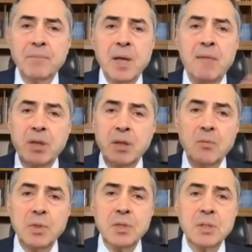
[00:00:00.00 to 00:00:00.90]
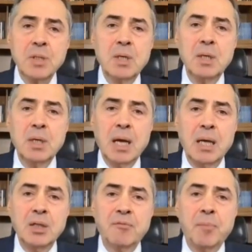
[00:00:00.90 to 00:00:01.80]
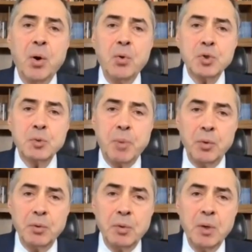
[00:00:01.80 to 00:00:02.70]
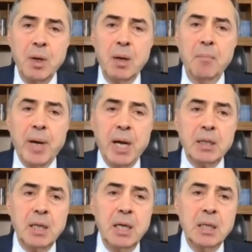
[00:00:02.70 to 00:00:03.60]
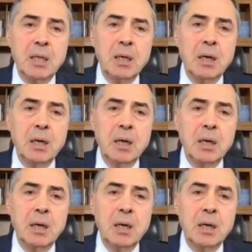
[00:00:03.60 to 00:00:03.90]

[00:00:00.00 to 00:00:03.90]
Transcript: everything was kind of postponed. But I think